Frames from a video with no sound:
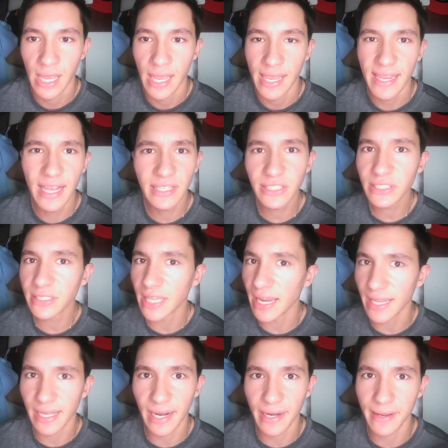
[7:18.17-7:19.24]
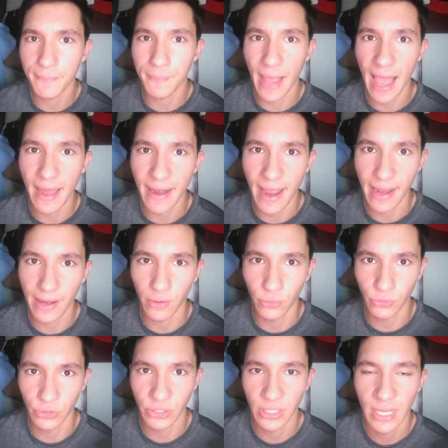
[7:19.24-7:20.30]
He hasn't taken any bad
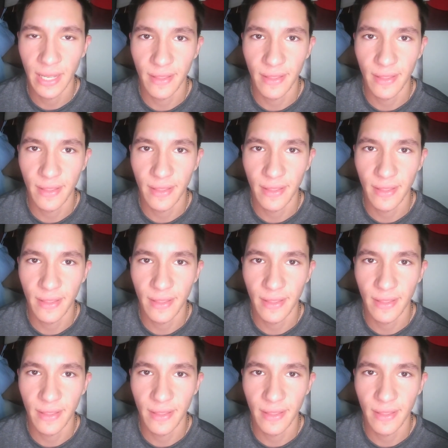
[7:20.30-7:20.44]
angles